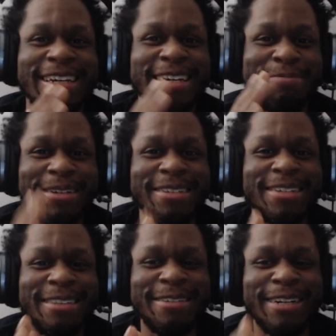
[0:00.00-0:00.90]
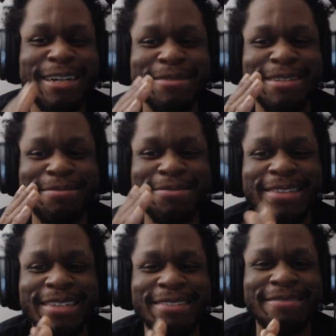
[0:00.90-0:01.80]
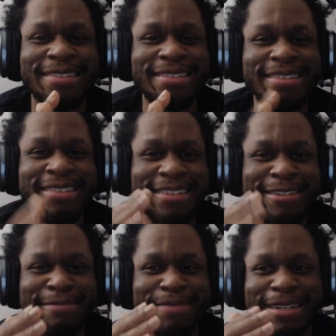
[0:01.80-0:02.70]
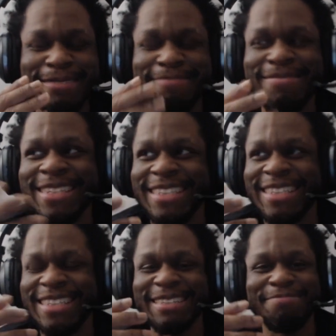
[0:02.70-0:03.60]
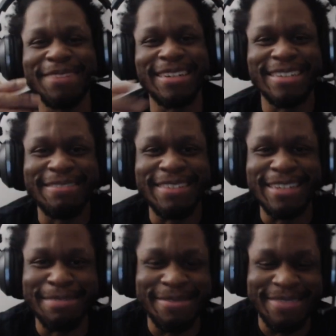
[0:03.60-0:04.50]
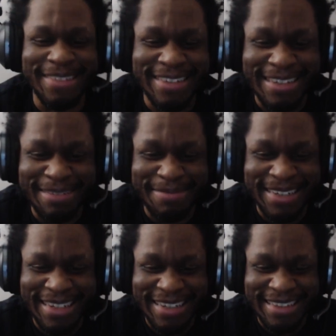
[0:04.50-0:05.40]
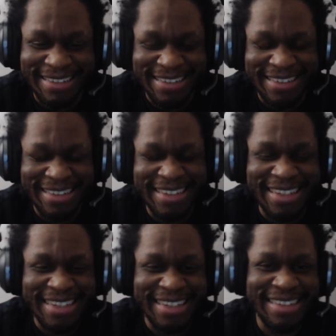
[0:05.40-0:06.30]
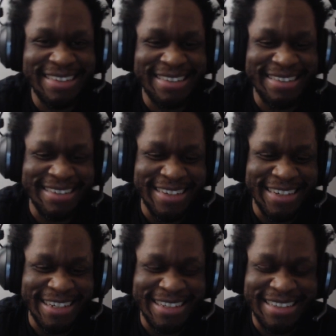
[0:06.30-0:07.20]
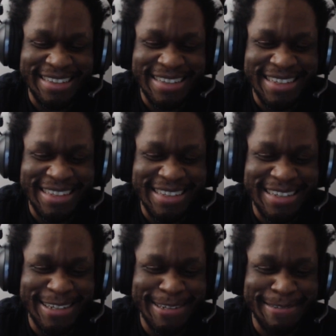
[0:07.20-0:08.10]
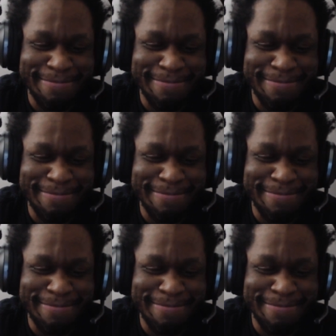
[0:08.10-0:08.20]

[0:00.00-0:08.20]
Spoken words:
Baldur's Gate 3 almost completely derailed, my productivity and output for the channel, but I got through it. So yeah. I